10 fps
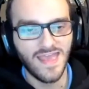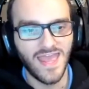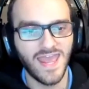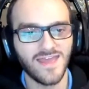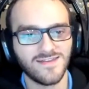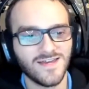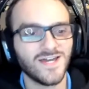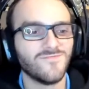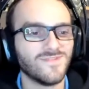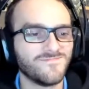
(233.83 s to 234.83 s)
and
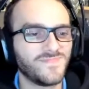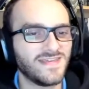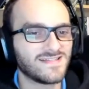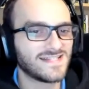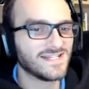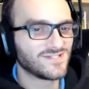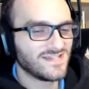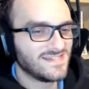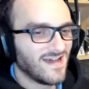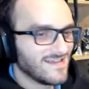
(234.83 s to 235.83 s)
what B essentially
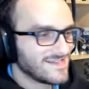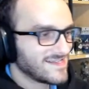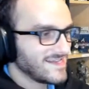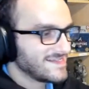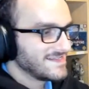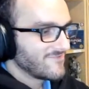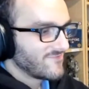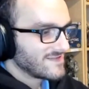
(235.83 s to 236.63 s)
does is